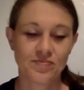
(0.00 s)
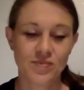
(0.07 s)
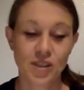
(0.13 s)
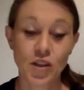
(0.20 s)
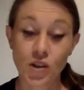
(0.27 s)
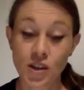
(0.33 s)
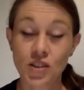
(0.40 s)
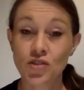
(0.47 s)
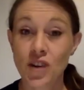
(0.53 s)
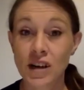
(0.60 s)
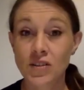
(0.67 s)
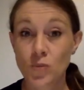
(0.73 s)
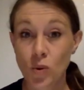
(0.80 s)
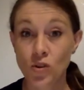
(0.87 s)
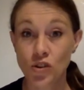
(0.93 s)
You'll
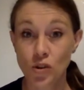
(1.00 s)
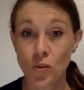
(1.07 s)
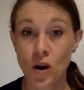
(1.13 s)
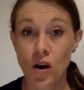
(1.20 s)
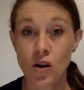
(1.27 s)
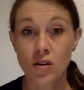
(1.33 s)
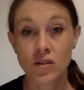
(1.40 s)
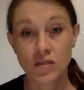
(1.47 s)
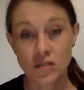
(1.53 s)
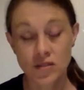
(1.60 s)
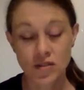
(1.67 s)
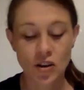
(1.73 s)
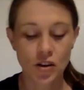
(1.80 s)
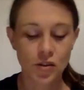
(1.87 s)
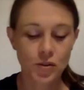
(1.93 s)
attract what you are.
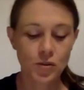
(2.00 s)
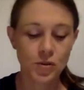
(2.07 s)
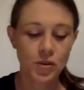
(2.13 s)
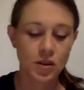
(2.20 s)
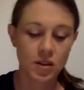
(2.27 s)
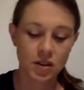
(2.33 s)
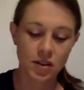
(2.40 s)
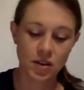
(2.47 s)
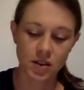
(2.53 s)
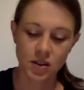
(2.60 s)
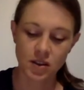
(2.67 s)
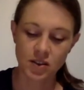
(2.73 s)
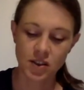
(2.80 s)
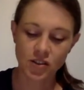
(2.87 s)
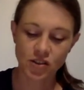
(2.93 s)
So,
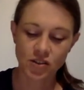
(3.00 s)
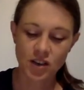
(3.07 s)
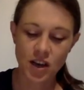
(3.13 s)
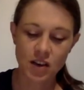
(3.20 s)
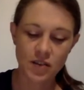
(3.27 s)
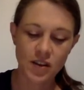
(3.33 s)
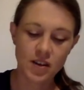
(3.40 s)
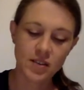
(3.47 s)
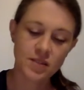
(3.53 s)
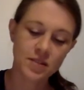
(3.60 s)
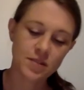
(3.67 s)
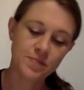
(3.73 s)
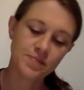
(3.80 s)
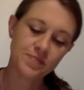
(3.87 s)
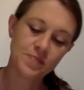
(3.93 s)

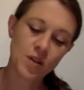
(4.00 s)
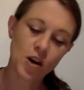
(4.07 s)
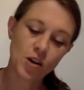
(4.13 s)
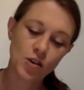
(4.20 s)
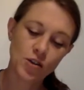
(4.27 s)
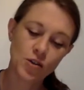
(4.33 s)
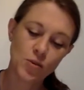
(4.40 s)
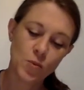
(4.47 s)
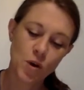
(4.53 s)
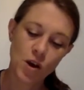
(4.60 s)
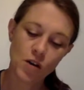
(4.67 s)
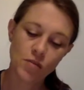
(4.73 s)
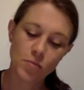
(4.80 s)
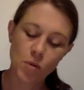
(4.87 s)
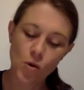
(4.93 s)
Sagittarius, are you
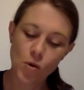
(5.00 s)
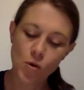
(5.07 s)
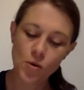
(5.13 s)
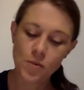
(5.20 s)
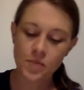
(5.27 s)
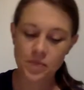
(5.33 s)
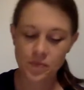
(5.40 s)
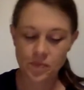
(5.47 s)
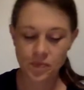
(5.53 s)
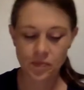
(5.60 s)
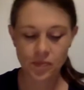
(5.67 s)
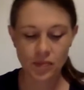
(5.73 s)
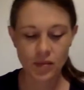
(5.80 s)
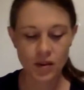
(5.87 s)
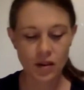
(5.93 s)
worth more?
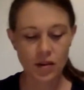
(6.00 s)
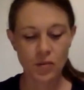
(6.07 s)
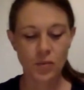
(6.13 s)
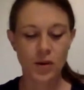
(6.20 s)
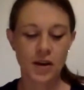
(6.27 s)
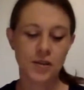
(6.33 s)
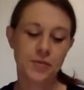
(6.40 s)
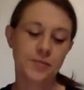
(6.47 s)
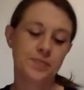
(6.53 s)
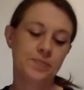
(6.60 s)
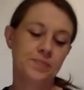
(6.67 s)
Wow.